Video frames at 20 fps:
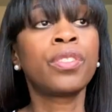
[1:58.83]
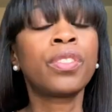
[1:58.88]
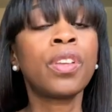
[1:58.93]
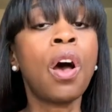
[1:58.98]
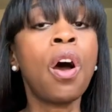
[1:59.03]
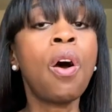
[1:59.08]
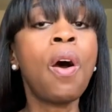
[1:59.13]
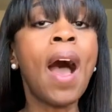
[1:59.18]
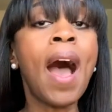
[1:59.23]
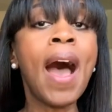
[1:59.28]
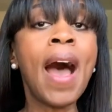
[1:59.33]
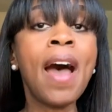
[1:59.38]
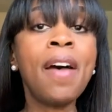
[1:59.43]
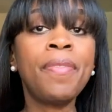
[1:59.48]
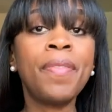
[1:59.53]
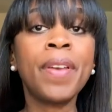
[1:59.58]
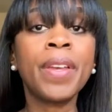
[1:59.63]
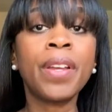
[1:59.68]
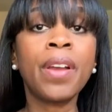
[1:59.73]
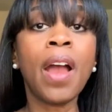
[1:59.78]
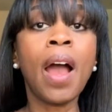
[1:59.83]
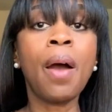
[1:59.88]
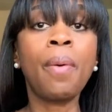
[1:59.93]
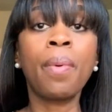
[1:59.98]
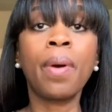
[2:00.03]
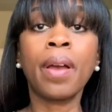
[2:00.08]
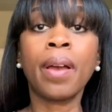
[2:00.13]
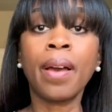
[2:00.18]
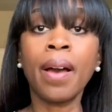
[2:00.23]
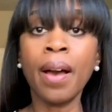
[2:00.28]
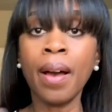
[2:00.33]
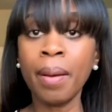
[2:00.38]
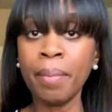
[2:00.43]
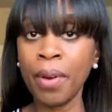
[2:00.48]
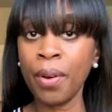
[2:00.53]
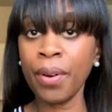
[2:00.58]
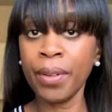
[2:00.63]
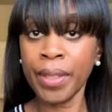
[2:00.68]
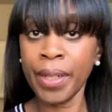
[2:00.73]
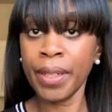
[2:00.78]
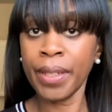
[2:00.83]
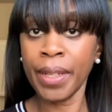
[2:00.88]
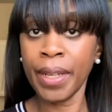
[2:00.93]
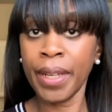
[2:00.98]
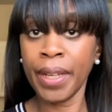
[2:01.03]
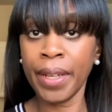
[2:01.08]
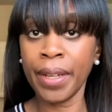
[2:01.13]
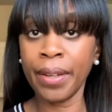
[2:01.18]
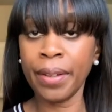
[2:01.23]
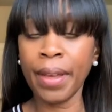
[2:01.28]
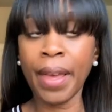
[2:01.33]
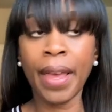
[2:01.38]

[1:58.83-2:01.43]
So I figure I would come on in here